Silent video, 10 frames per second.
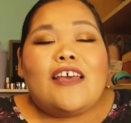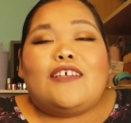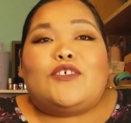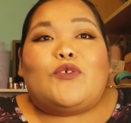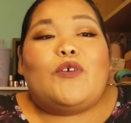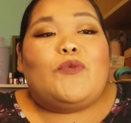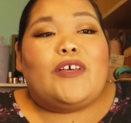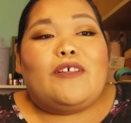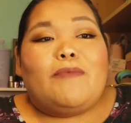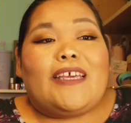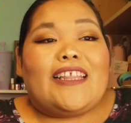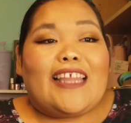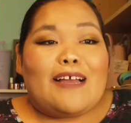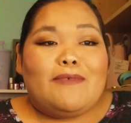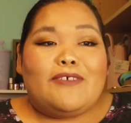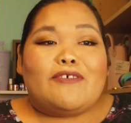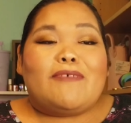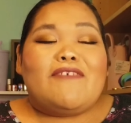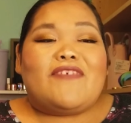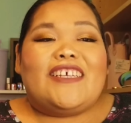so I will be collabing with
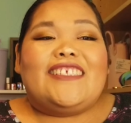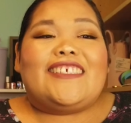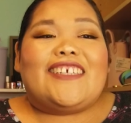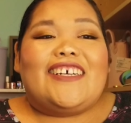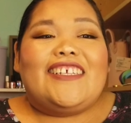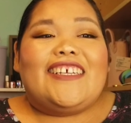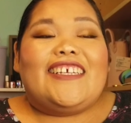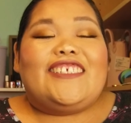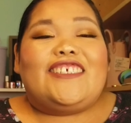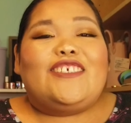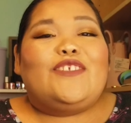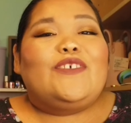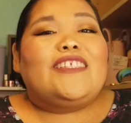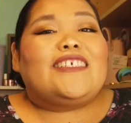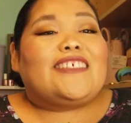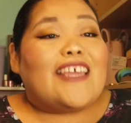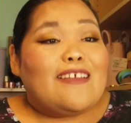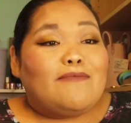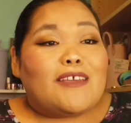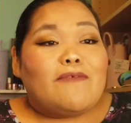my friend Sonia, and she is doing the
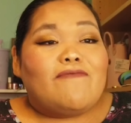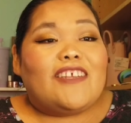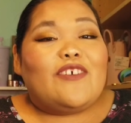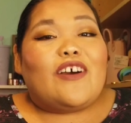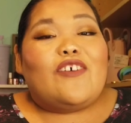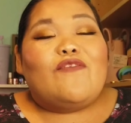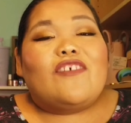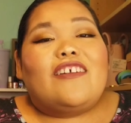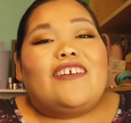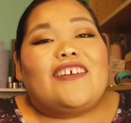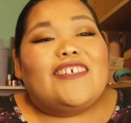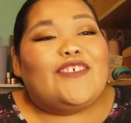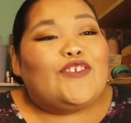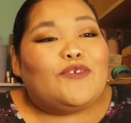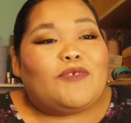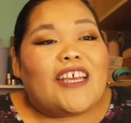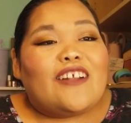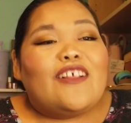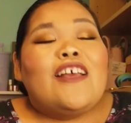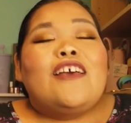same type of video over on her YouTube
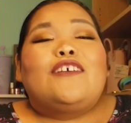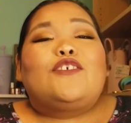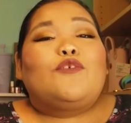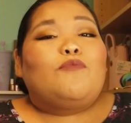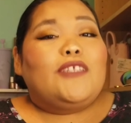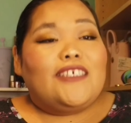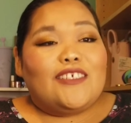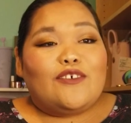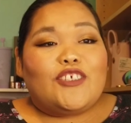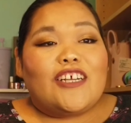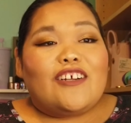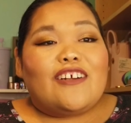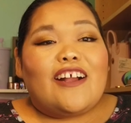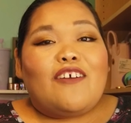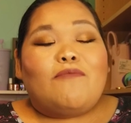channel, so please go check her out.